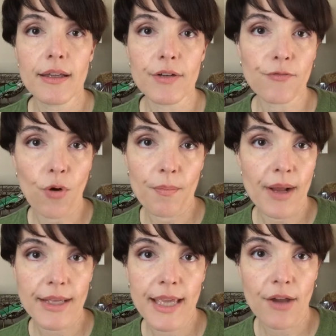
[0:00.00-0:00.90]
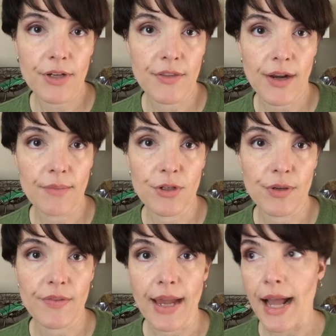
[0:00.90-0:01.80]
inform my county that I'm
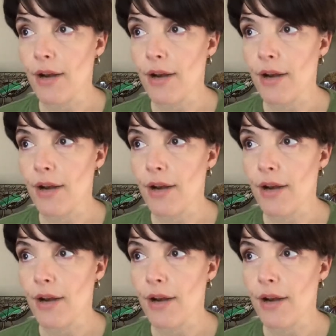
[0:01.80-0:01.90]
doing that.